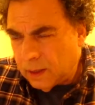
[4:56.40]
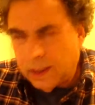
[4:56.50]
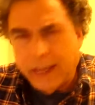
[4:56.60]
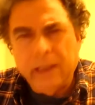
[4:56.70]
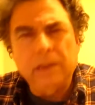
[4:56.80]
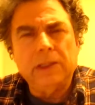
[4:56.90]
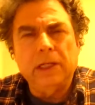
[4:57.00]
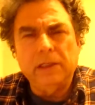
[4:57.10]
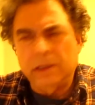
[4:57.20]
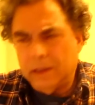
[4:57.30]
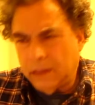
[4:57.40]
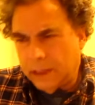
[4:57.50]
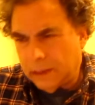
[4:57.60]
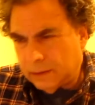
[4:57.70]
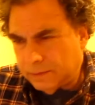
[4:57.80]
I didn't change in a
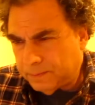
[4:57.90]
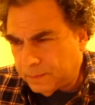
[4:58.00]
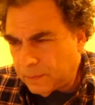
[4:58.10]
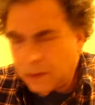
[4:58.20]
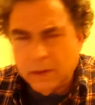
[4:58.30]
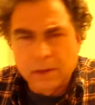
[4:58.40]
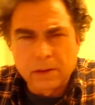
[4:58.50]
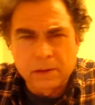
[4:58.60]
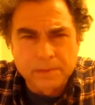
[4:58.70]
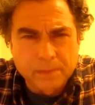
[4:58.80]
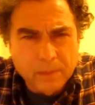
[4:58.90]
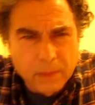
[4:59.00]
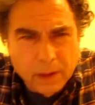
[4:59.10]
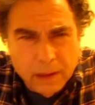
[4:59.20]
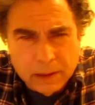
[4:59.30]
day.
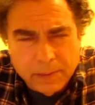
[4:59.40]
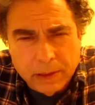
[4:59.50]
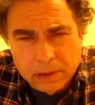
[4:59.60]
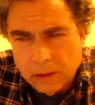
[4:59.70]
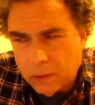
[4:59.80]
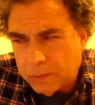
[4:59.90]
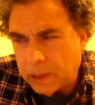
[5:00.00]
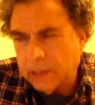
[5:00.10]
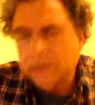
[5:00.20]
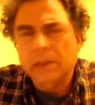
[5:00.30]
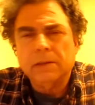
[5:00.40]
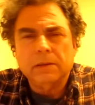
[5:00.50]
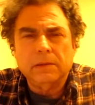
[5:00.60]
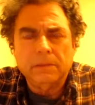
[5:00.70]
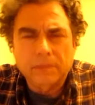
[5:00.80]
it's been a slow
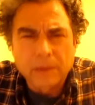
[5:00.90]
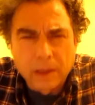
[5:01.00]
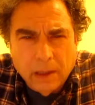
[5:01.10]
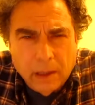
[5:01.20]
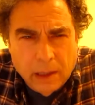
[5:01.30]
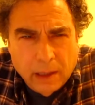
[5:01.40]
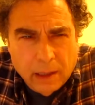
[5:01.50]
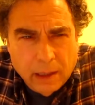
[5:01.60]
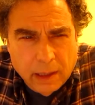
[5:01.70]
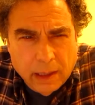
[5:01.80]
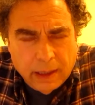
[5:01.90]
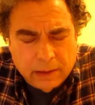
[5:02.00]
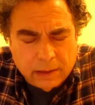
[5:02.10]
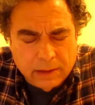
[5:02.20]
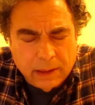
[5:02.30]
process, and
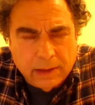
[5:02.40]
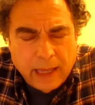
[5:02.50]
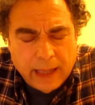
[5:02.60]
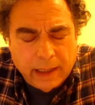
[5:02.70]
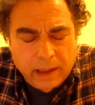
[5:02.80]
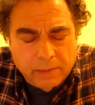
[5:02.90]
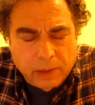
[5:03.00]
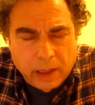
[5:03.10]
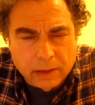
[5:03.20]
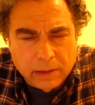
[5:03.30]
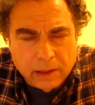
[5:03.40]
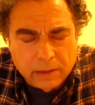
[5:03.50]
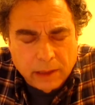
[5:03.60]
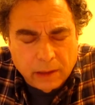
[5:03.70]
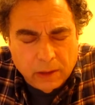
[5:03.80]
it's a zigzaggy
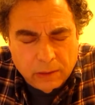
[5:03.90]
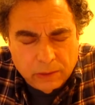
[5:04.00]
process. I go